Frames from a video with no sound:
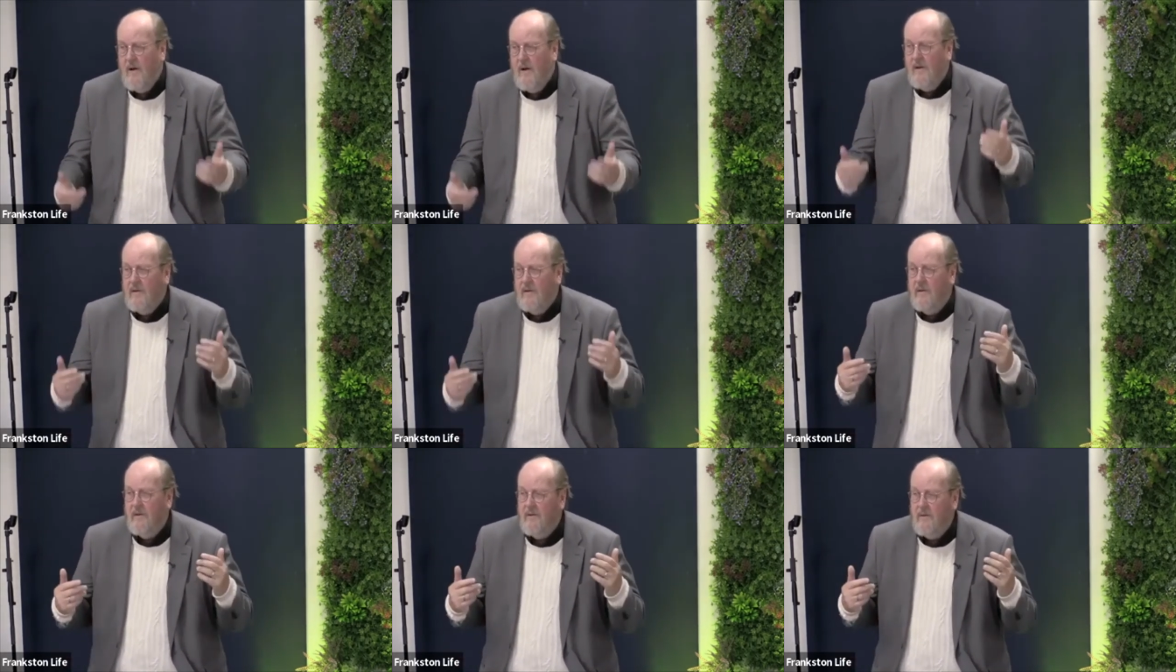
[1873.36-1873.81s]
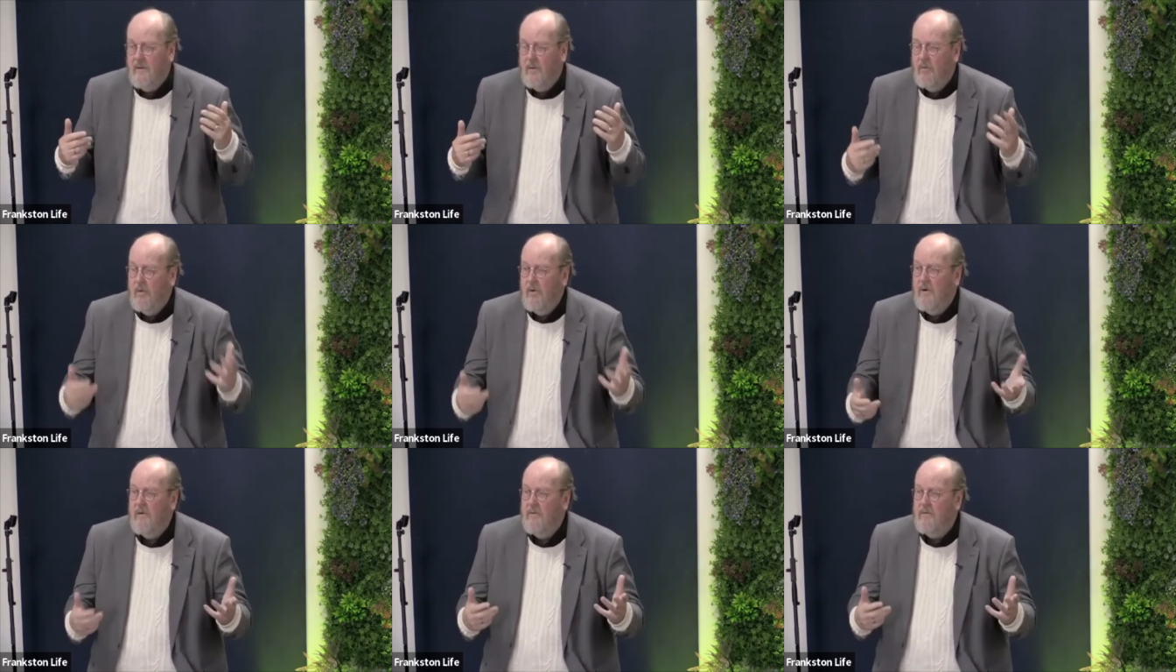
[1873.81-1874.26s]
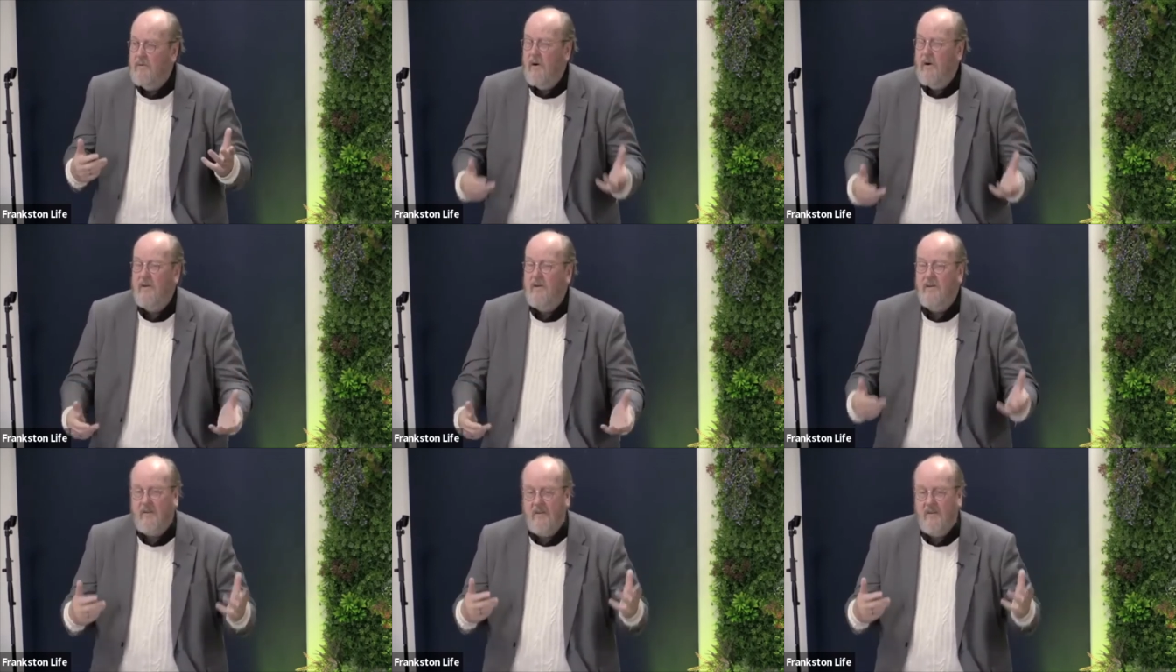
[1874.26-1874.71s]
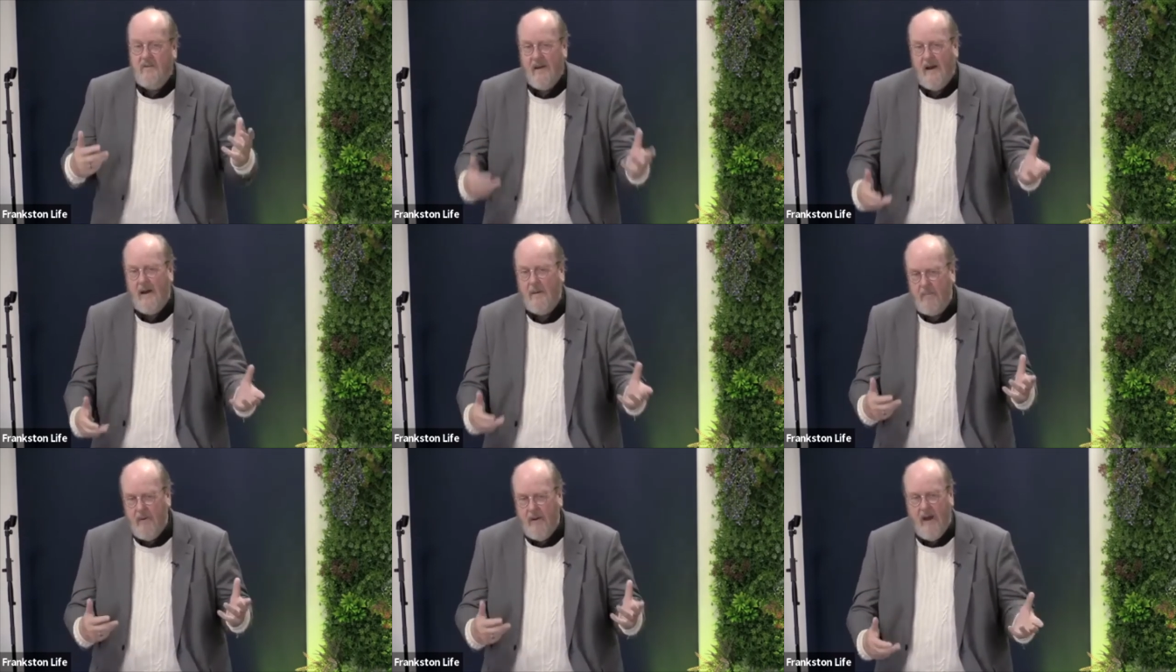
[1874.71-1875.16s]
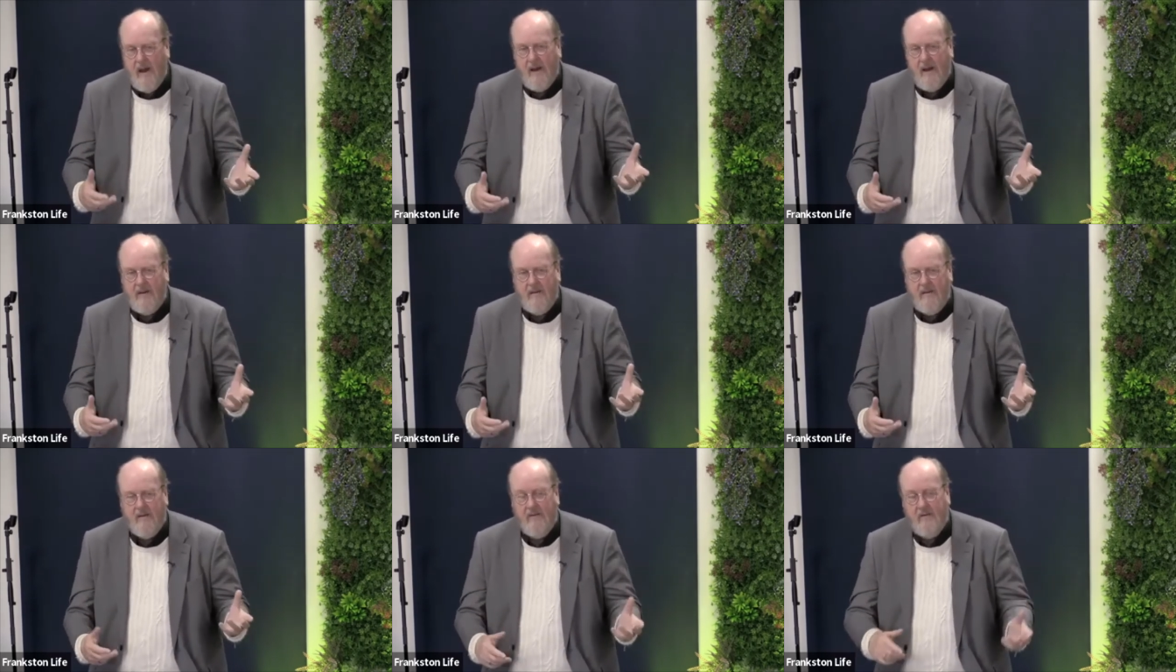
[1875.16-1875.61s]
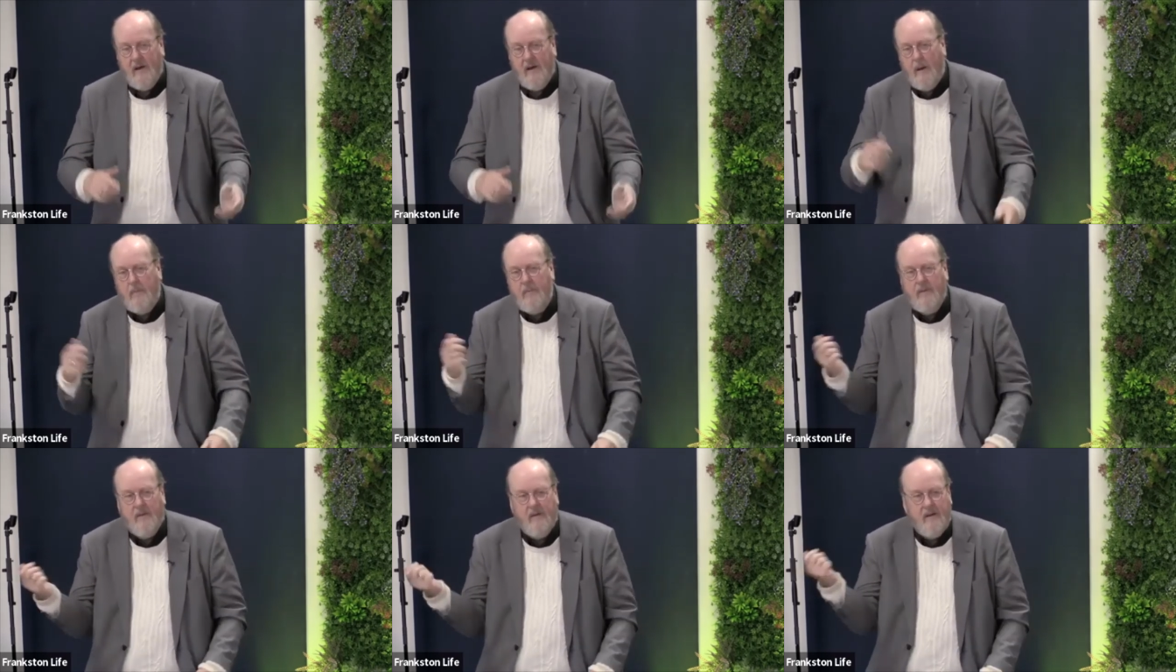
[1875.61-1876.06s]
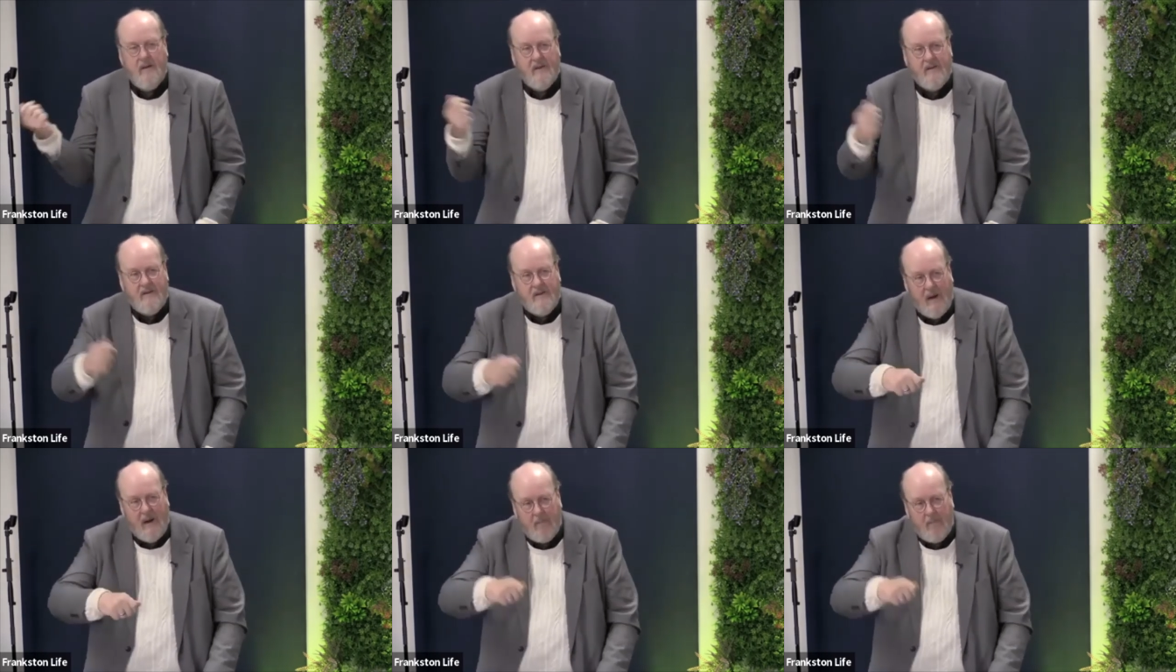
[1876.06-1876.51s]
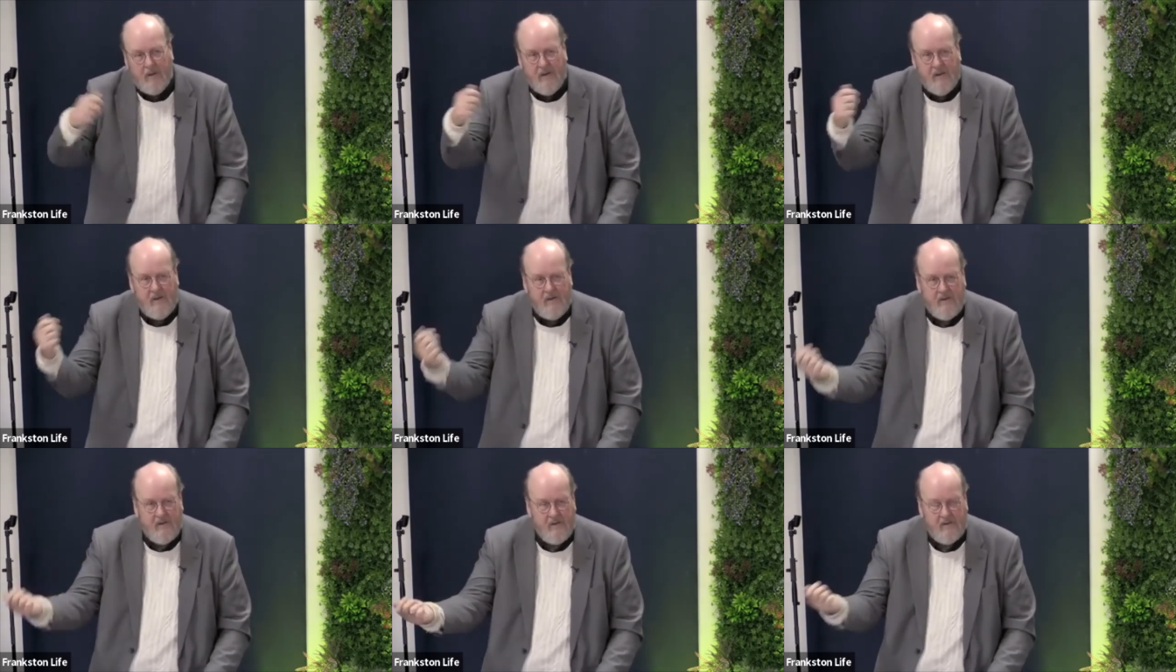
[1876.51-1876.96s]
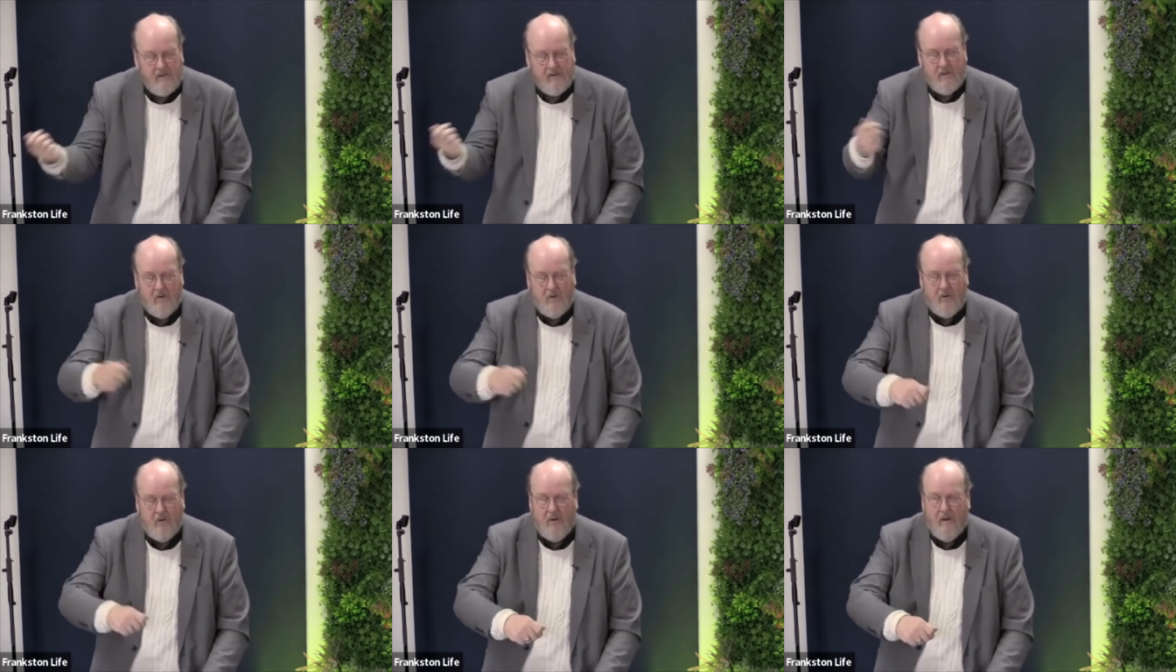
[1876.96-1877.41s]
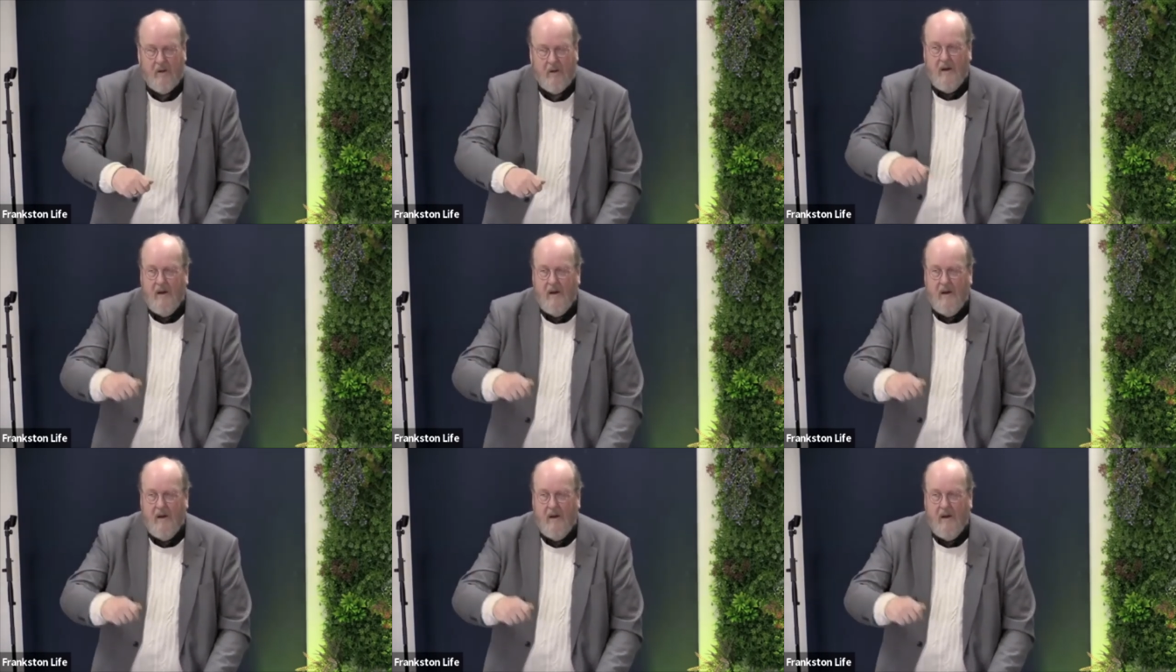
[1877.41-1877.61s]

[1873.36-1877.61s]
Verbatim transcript: that the word of God is sharp and active, sharper than a double edged sword,